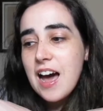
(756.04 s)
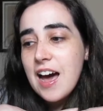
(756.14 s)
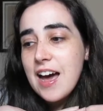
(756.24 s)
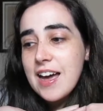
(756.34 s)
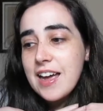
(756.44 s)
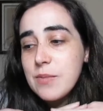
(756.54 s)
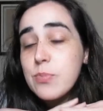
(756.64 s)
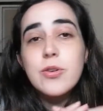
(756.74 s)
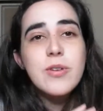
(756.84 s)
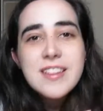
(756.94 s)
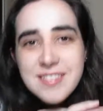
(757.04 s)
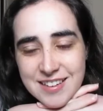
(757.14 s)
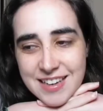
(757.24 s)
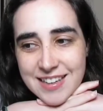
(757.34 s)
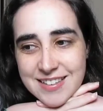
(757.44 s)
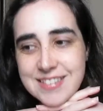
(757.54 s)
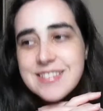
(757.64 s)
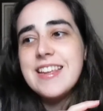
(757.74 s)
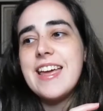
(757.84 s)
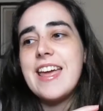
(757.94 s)
I
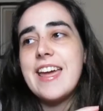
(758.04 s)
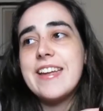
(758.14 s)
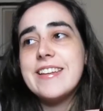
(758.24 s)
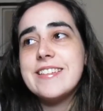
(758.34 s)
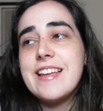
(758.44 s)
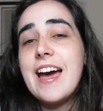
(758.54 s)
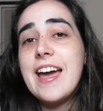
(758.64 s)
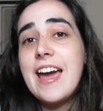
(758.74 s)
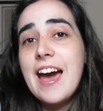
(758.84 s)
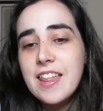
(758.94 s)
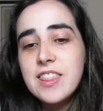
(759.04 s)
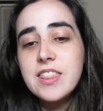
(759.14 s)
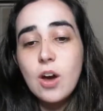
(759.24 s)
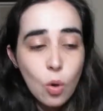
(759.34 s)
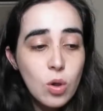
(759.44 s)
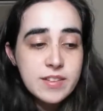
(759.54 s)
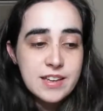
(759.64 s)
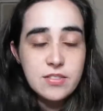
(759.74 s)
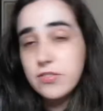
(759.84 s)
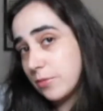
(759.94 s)
procrastinate and I had the whole day
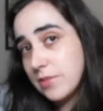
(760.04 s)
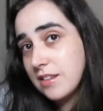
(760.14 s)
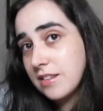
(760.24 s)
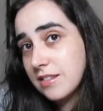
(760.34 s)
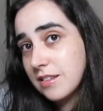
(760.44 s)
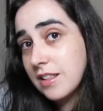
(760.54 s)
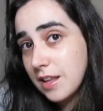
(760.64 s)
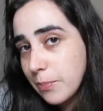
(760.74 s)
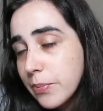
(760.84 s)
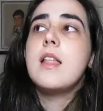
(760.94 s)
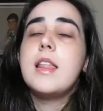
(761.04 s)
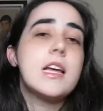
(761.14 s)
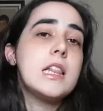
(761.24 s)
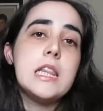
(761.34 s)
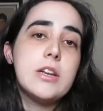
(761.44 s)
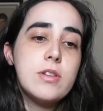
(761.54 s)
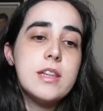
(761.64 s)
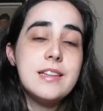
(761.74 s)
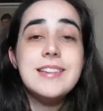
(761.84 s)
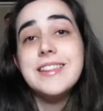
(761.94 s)
to film this clip, like literally
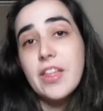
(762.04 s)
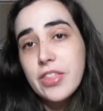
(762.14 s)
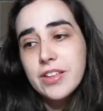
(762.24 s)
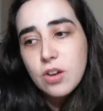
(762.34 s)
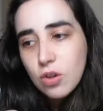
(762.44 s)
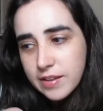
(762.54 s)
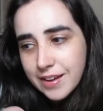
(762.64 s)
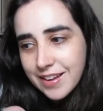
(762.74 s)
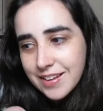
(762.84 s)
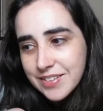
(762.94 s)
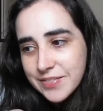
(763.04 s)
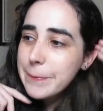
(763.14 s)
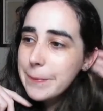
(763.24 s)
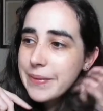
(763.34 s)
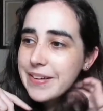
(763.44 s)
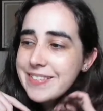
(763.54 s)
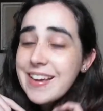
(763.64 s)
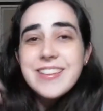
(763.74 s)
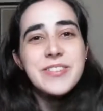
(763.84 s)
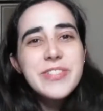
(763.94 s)
did nothing the whole day, but I
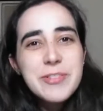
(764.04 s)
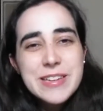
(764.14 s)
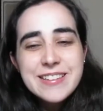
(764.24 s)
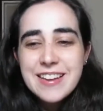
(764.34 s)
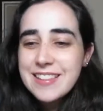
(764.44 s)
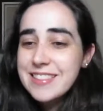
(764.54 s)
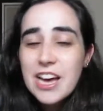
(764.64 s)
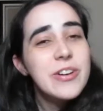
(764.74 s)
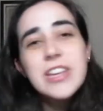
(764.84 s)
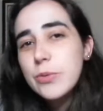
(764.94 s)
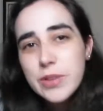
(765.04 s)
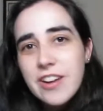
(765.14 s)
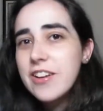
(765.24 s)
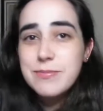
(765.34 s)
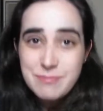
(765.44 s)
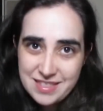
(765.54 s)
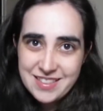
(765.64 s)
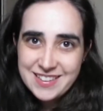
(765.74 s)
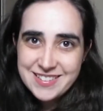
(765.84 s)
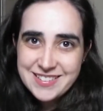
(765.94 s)
didn't film it and now here we are at
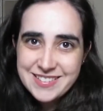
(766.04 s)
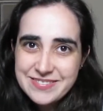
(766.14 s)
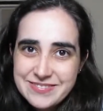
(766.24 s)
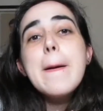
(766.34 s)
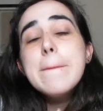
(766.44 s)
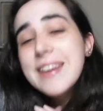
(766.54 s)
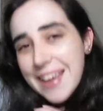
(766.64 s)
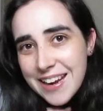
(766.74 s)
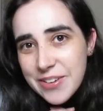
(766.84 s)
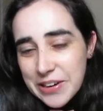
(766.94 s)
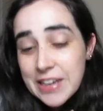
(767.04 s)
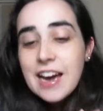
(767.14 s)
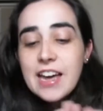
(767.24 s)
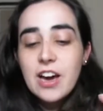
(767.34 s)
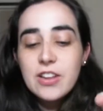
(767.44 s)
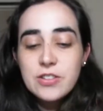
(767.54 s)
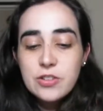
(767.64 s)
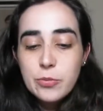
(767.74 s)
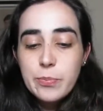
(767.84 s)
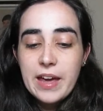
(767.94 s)
midnight. But anyway, I got
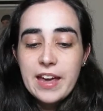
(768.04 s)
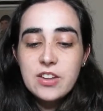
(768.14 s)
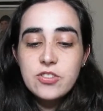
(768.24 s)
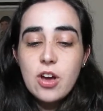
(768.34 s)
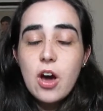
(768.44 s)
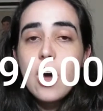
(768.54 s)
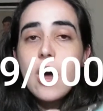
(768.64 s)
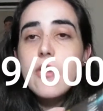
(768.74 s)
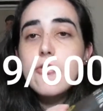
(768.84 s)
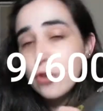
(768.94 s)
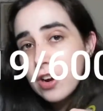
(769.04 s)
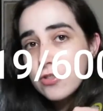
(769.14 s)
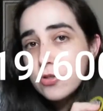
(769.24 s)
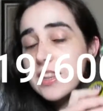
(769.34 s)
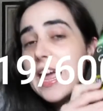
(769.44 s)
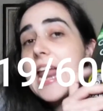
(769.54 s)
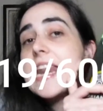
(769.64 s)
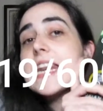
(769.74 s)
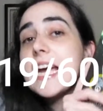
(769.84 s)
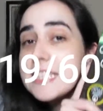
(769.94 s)
to page
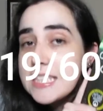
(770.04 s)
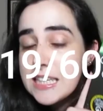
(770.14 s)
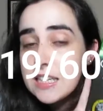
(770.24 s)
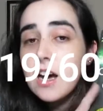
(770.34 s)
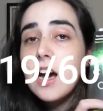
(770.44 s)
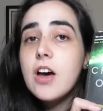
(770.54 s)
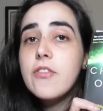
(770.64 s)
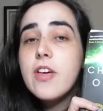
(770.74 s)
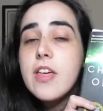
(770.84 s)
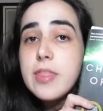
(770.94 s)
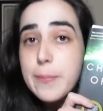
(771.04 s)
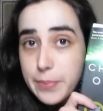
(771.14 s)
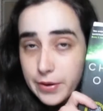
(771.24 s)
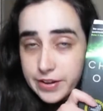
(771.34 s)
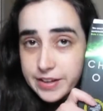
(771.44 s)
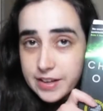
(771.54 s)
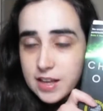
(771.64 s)
419 of the book,